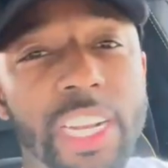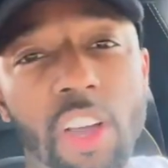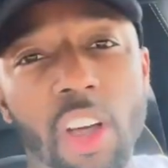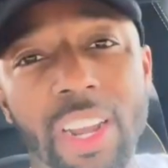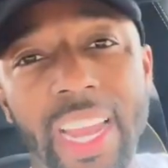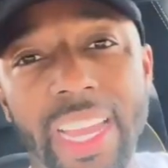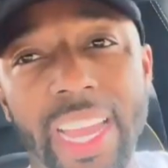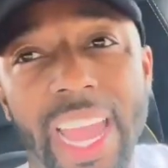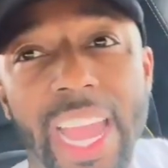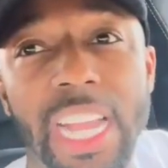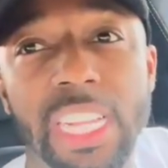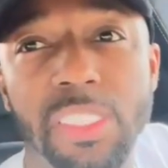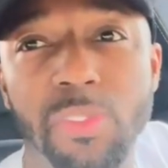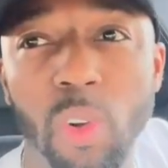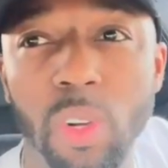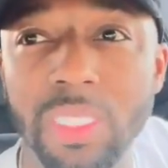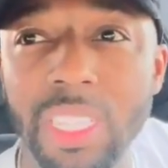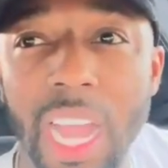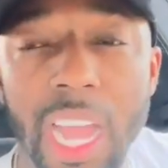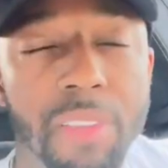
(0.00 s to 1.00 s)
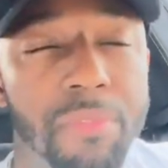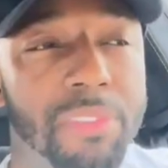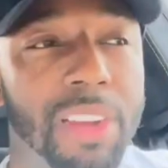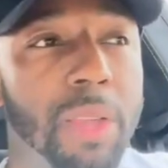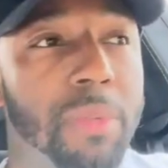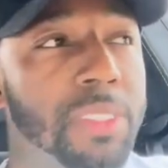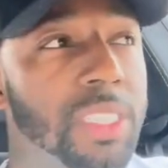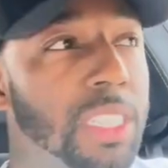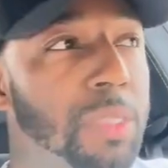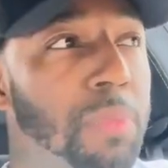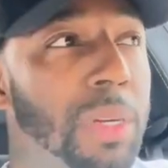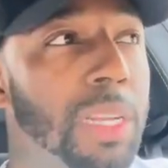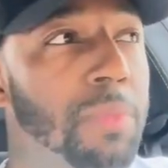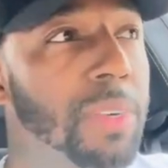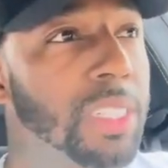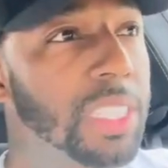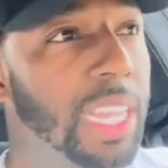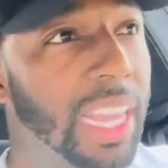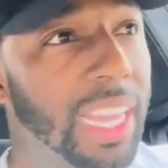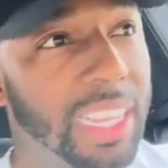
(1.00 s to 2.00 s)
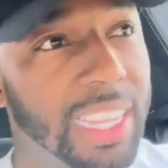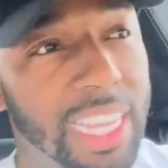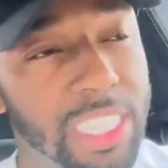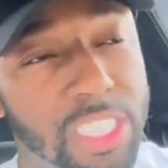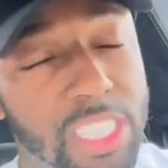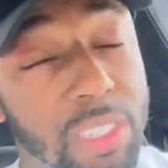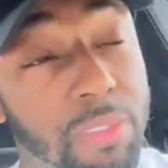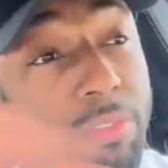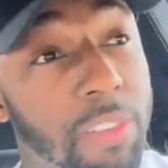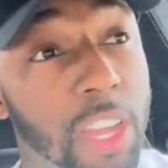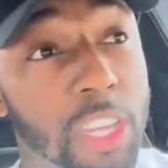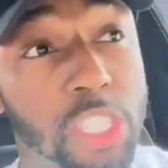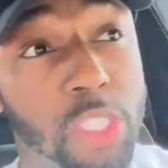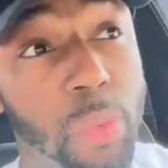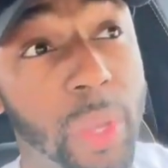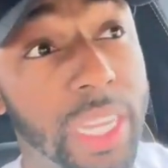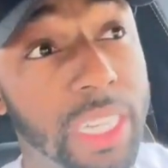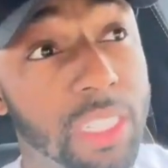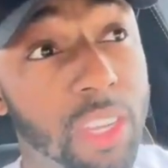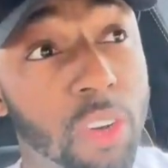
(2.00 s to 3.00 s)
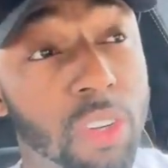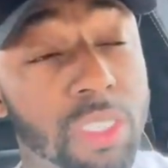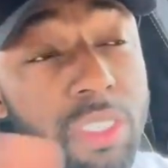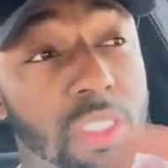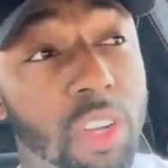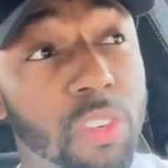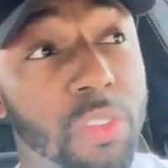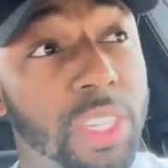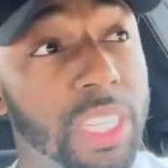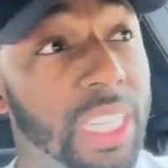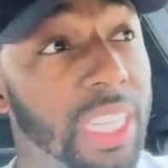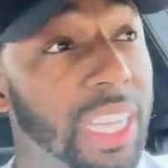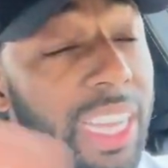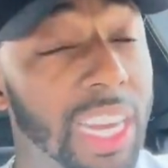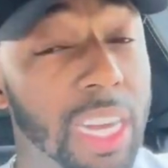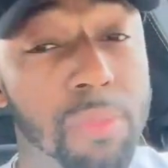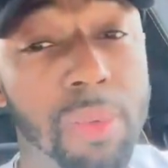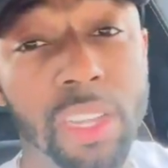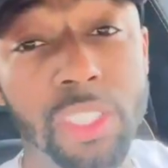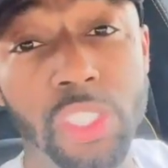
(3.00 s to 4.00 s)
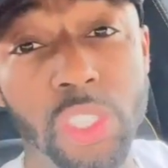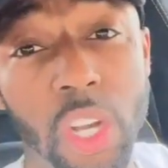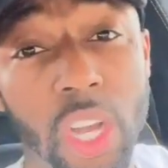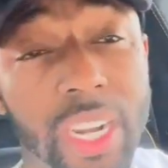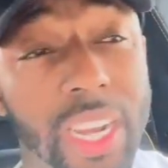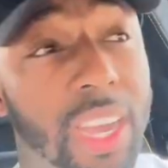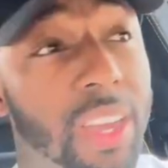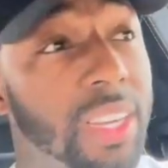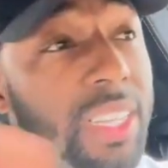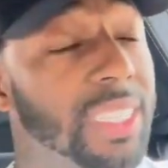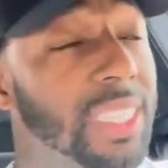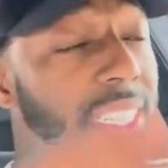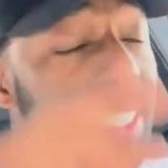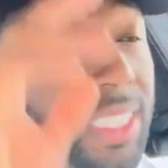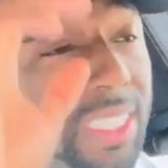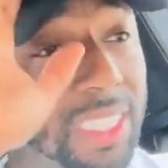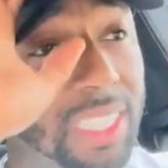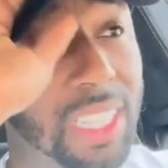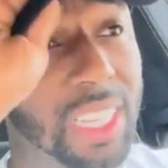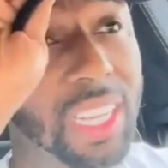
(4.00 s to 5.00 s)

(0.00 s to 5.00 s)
on like an H4 time frame and just pretty much like let shit fluctuate. Don't really care about drawdown and just,